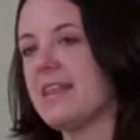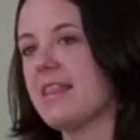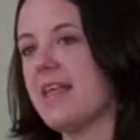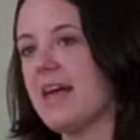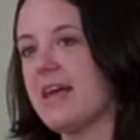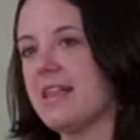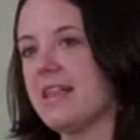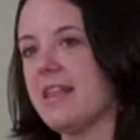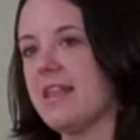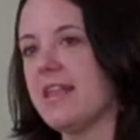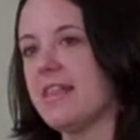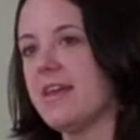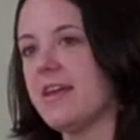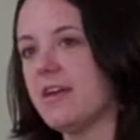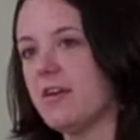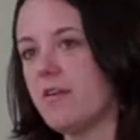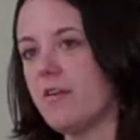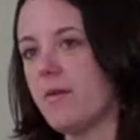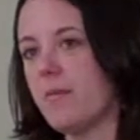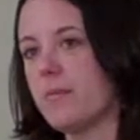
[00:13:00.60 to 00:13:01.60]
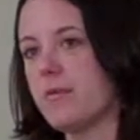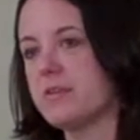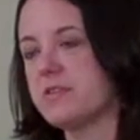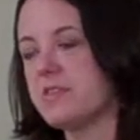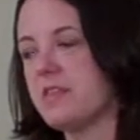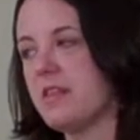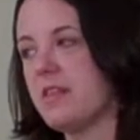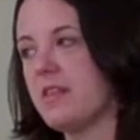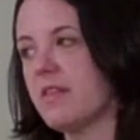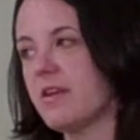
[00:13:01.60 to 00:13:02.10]
likely that you're the
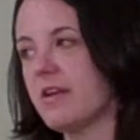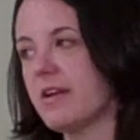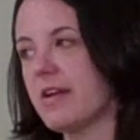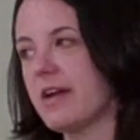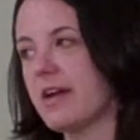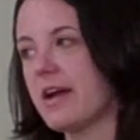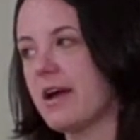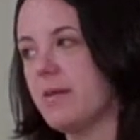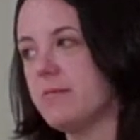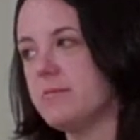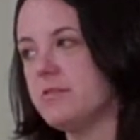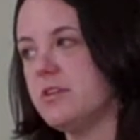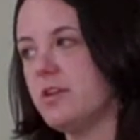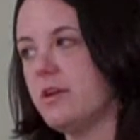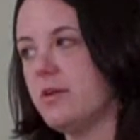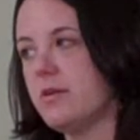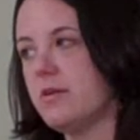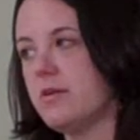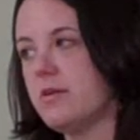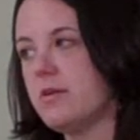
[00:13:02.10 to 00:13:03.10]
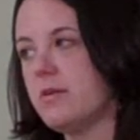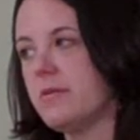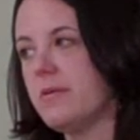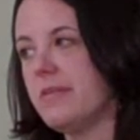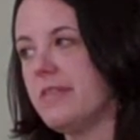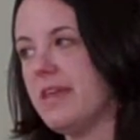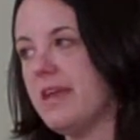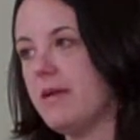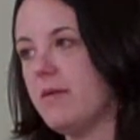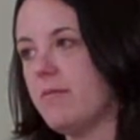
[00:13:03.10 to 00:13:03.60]
person that they're going to come to
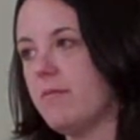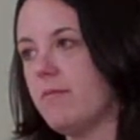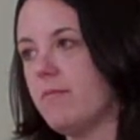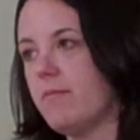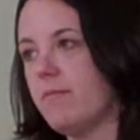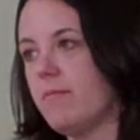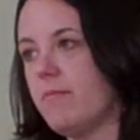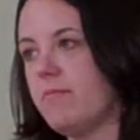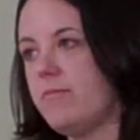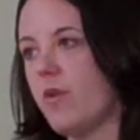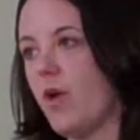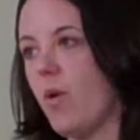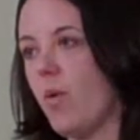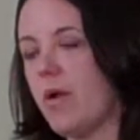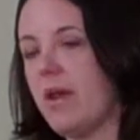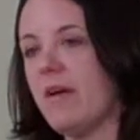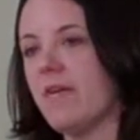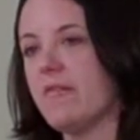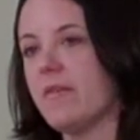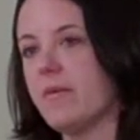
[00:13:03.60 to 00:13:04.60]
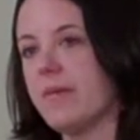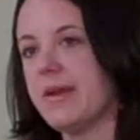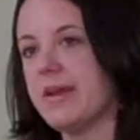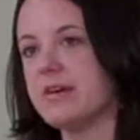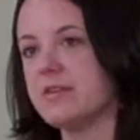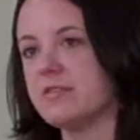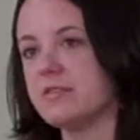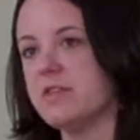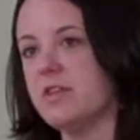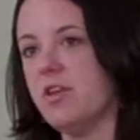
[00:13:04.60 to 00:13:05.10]
when they don't want everyone
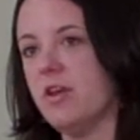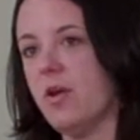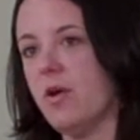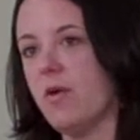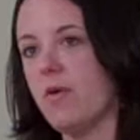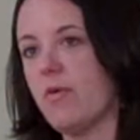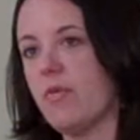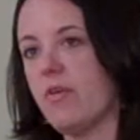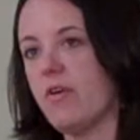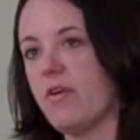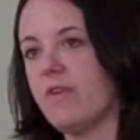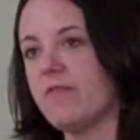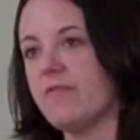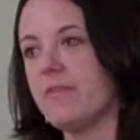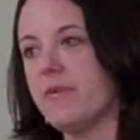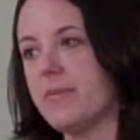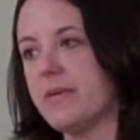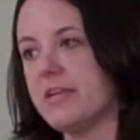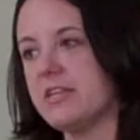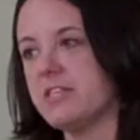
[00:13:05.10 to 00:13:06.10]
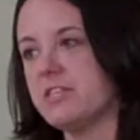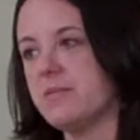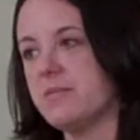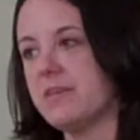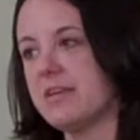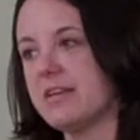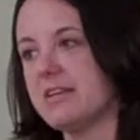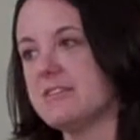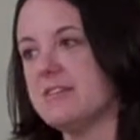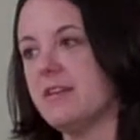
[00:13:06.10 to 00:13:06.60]
else to know their information,
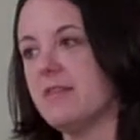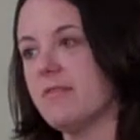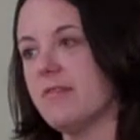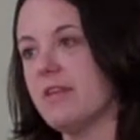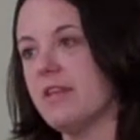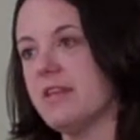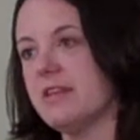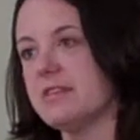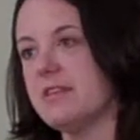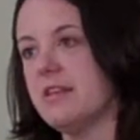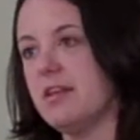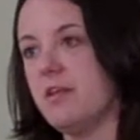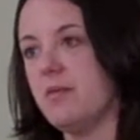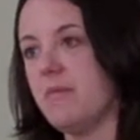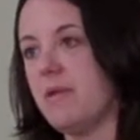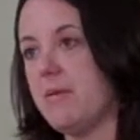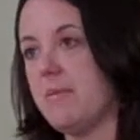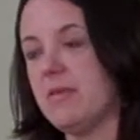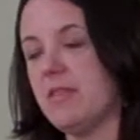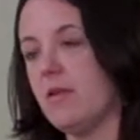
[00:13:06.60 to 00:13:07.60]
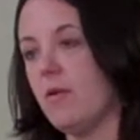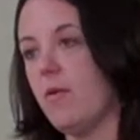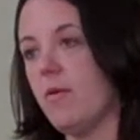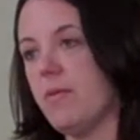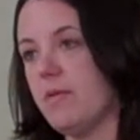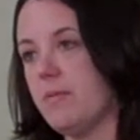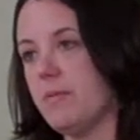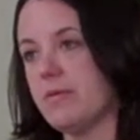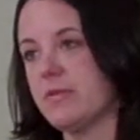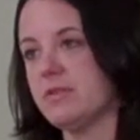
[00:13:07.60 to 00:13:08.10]
because they realize that you may be the
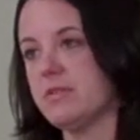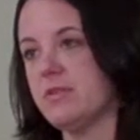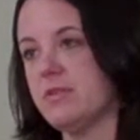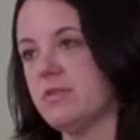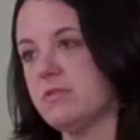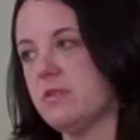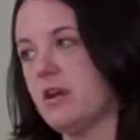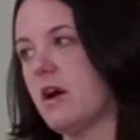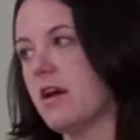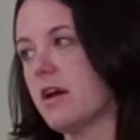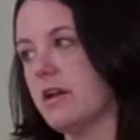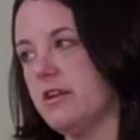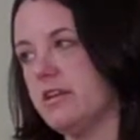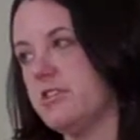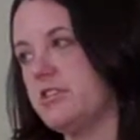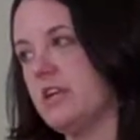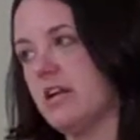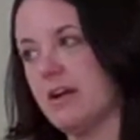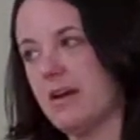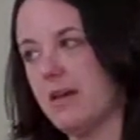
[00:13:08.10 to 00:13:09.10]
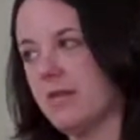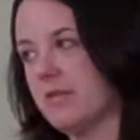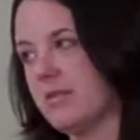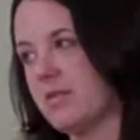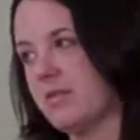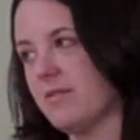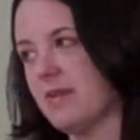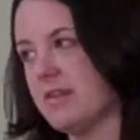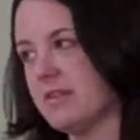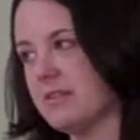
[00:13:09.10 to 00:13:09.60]
only person who's not going to share it with
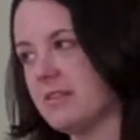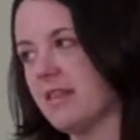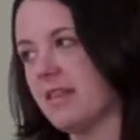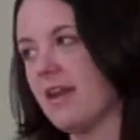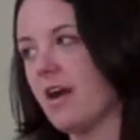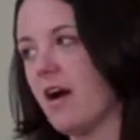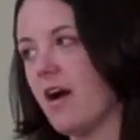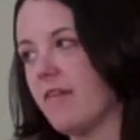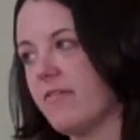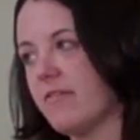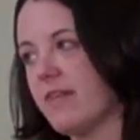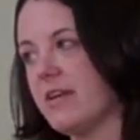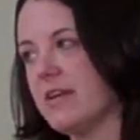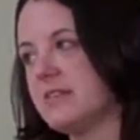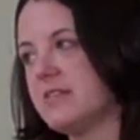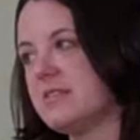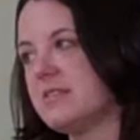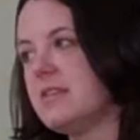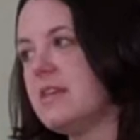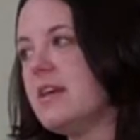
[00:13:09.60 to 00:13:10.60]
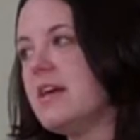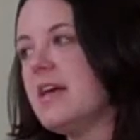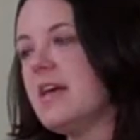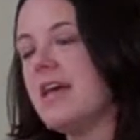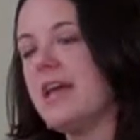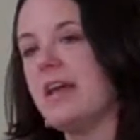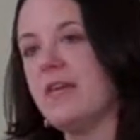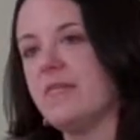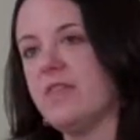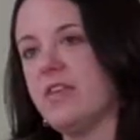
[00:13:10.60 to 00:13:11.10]
the rest of the office
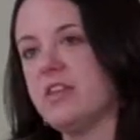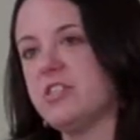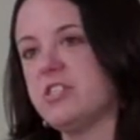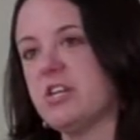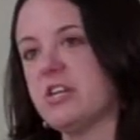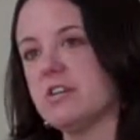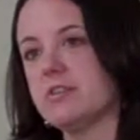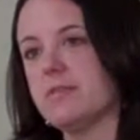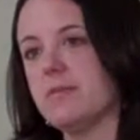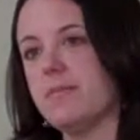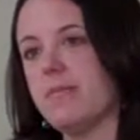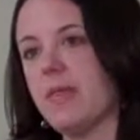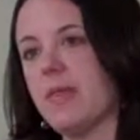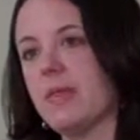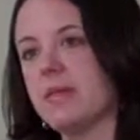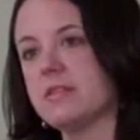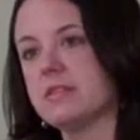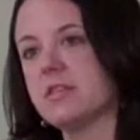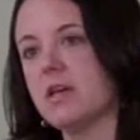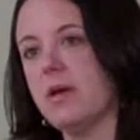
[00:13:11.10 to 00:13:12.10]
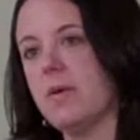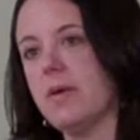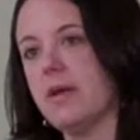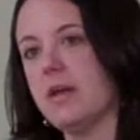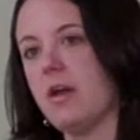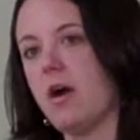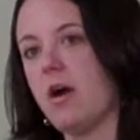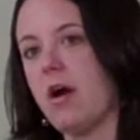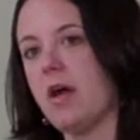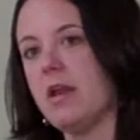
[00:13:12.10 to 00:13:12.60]
if they share something that's
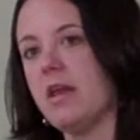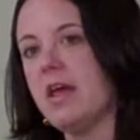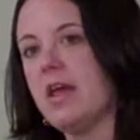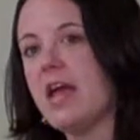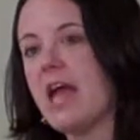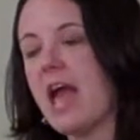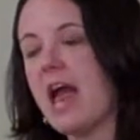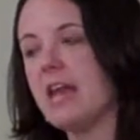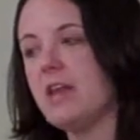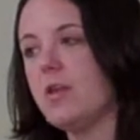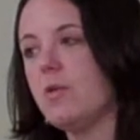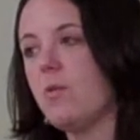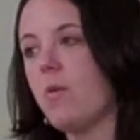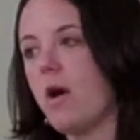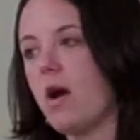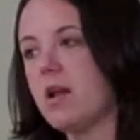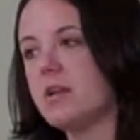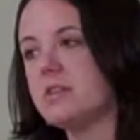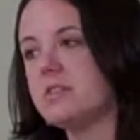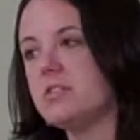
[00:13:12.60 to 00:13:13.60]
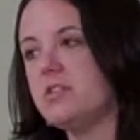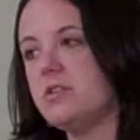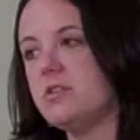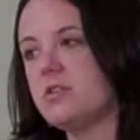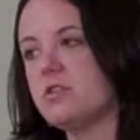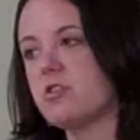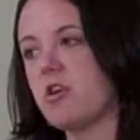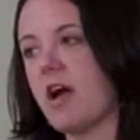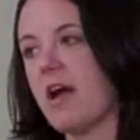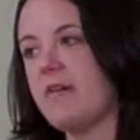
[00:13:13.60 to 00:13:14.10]
going on. And you want to
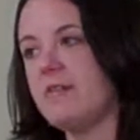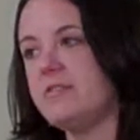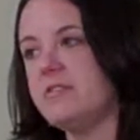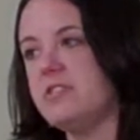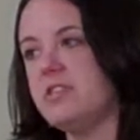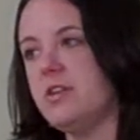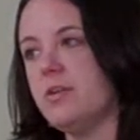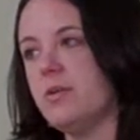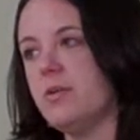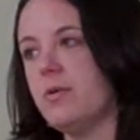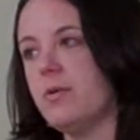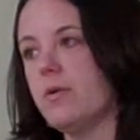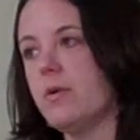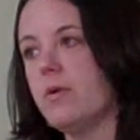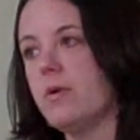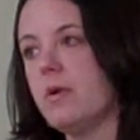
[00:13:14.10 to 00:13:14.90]
strive to